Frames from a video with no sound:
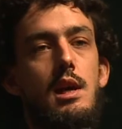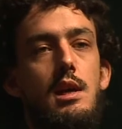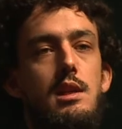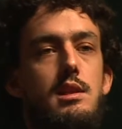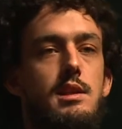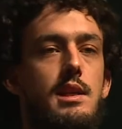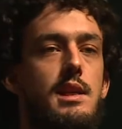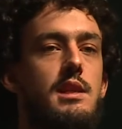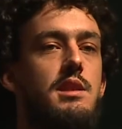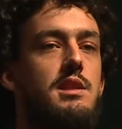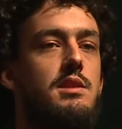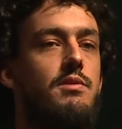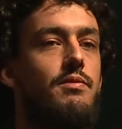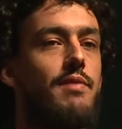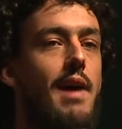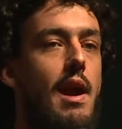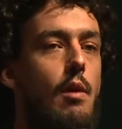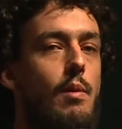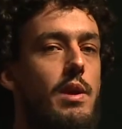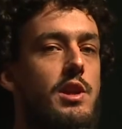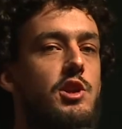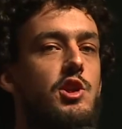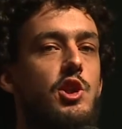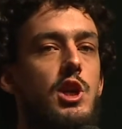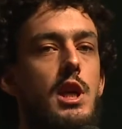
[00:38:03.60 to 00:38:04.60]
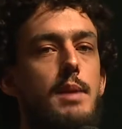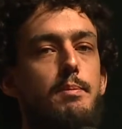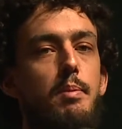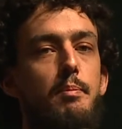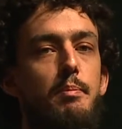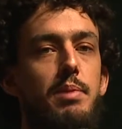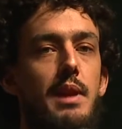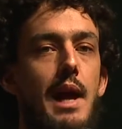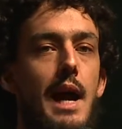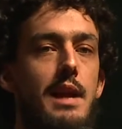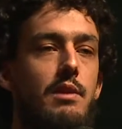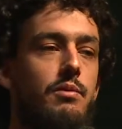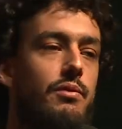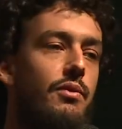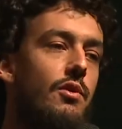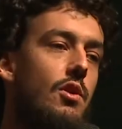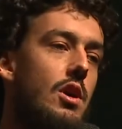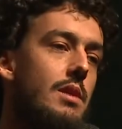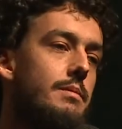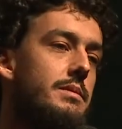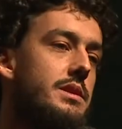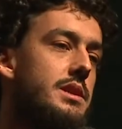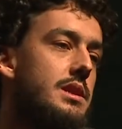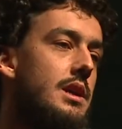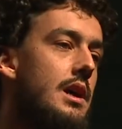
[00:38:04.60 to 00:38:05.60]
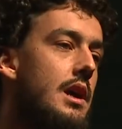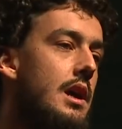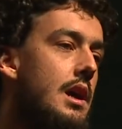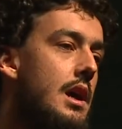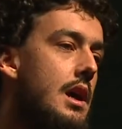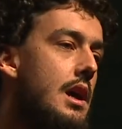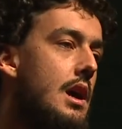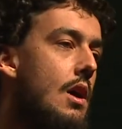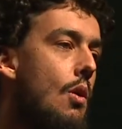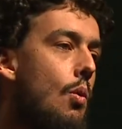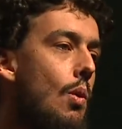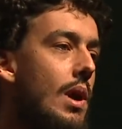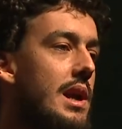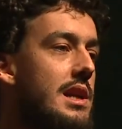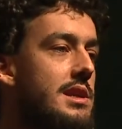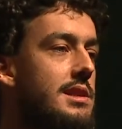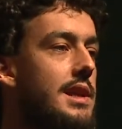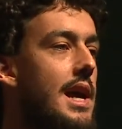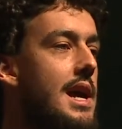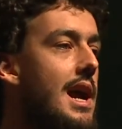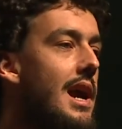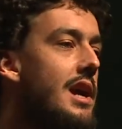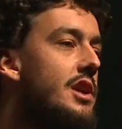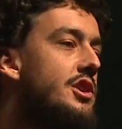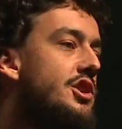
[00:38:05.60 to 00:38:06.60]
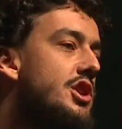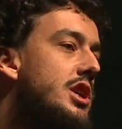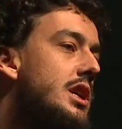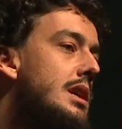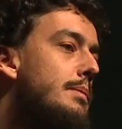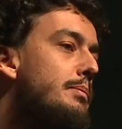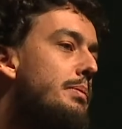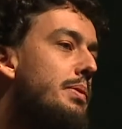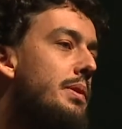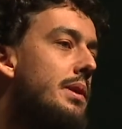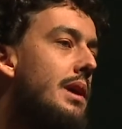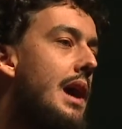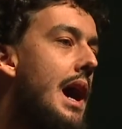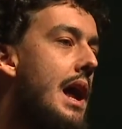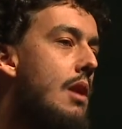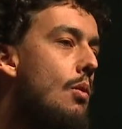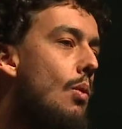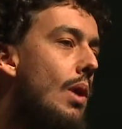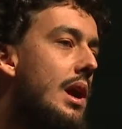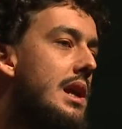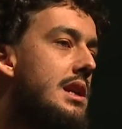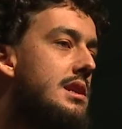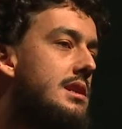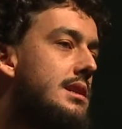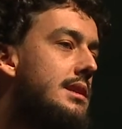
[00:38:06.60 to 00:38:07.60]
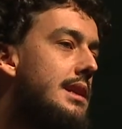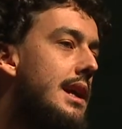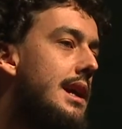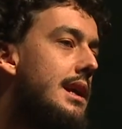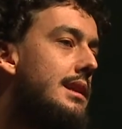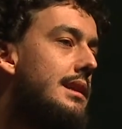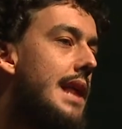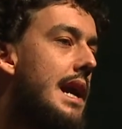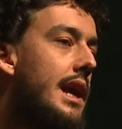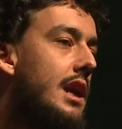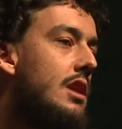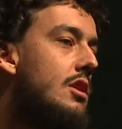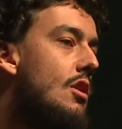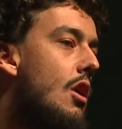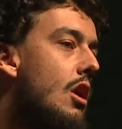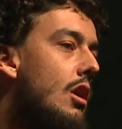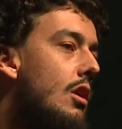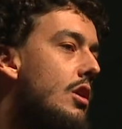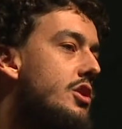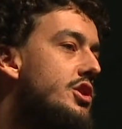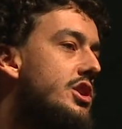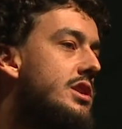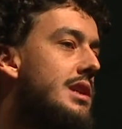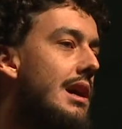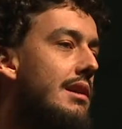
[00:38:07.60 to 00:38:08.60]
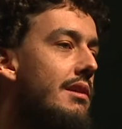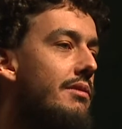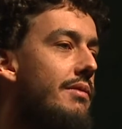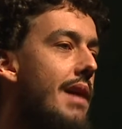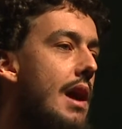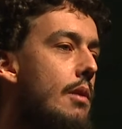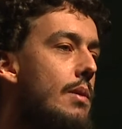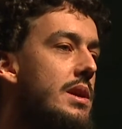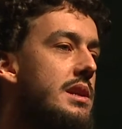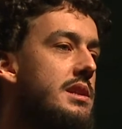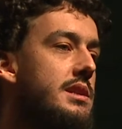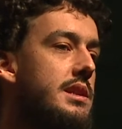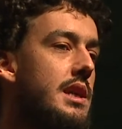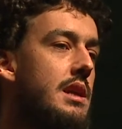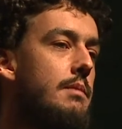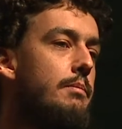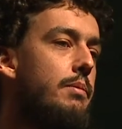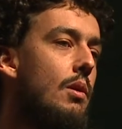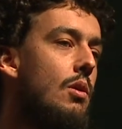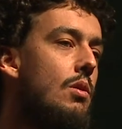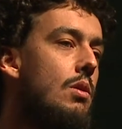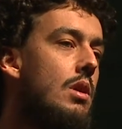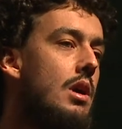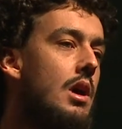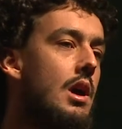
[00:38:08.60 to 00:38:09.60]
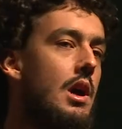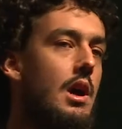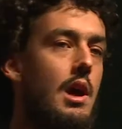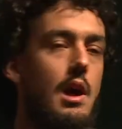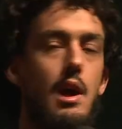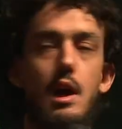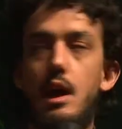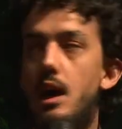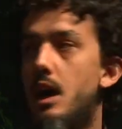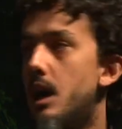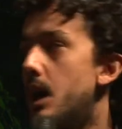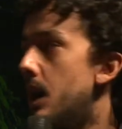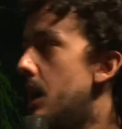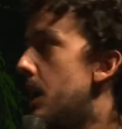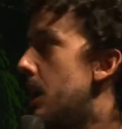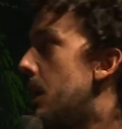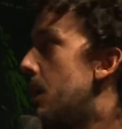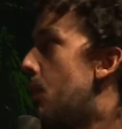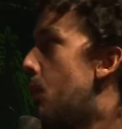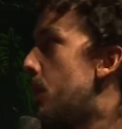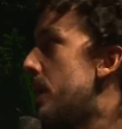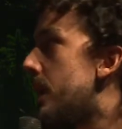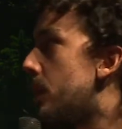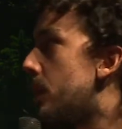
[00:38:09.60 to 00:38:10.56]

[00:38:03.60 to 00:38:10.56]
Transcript: since very cheap platforms. Once they are cheap and once the technologies are very simple, we